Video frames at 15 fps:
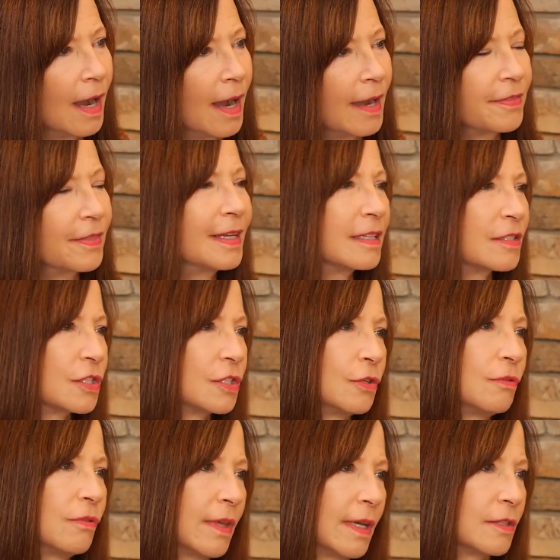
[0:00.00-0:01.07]
I think it's
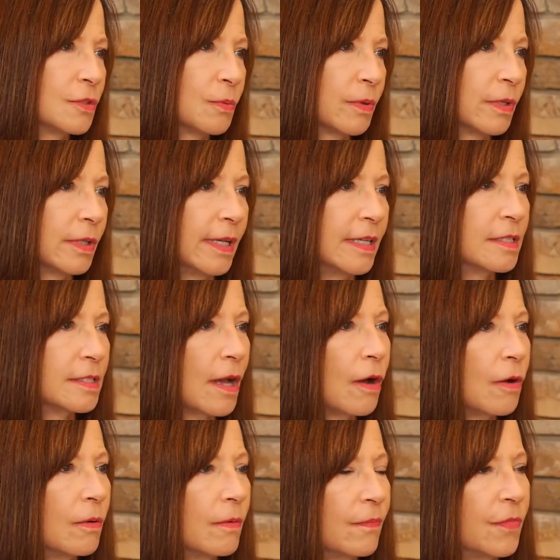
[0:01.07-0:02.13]
two things, really.
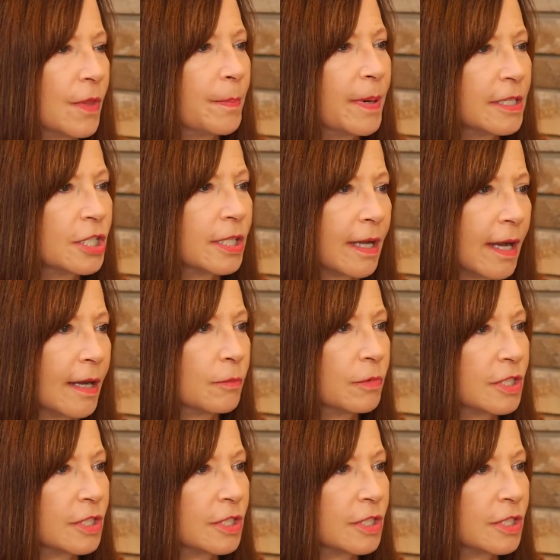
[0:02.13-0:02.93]
So the budget cut,